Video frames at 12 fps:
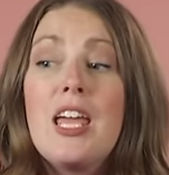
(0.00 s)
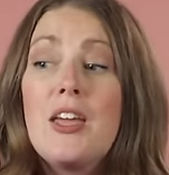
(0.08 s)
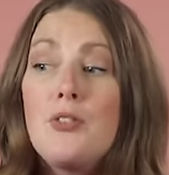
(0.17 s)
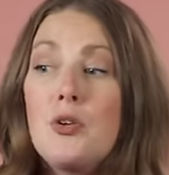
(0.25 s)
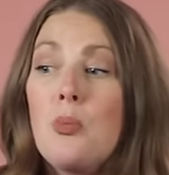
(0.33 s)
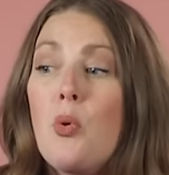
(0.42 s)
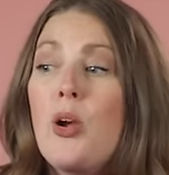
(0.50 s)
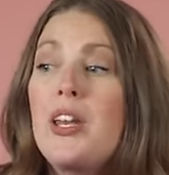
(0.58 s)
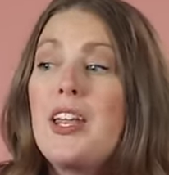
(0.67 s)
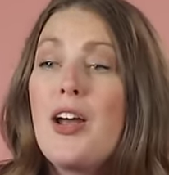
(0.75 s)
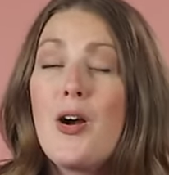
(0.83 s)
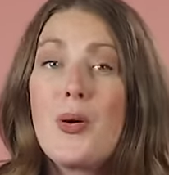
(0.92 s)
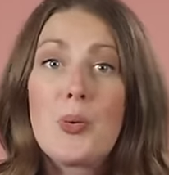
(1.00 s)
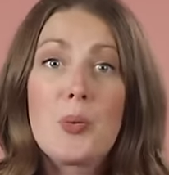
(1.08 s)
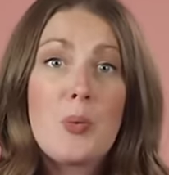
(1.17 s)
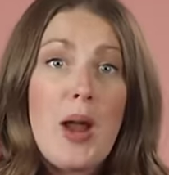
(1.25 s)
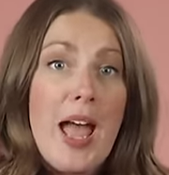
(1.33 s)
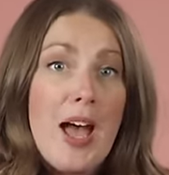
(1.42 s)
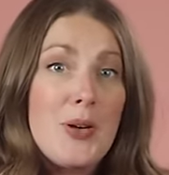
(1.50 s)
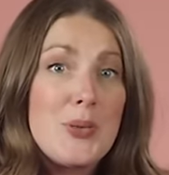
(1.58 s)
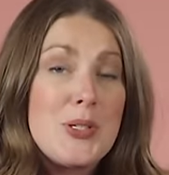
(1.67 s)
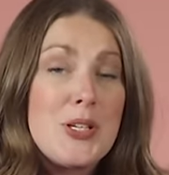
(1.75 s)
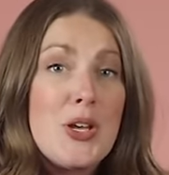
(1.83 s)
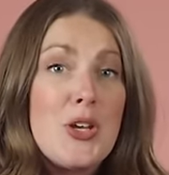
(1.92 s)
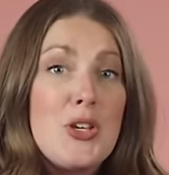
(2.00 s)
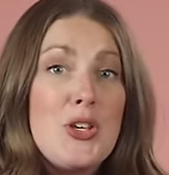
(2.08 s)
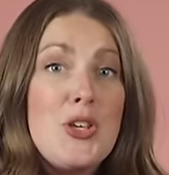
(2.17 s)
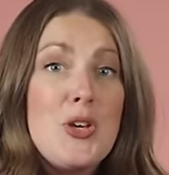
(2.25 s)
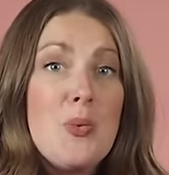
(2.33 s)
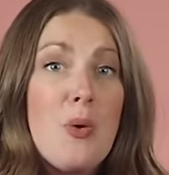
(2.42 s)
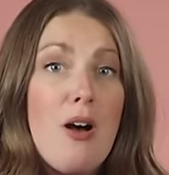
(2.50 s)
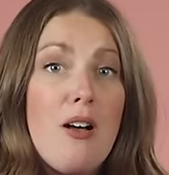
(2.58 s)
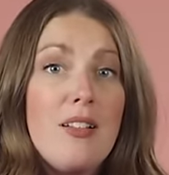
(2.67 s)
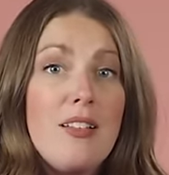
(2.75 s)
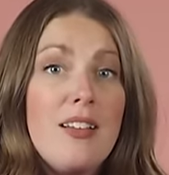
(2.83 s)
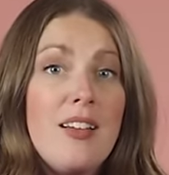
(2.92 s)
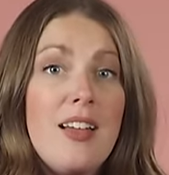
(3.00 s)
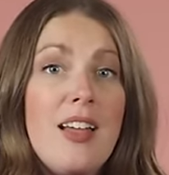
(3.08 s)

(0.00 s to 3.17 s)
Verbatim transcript: If you point it around, you all.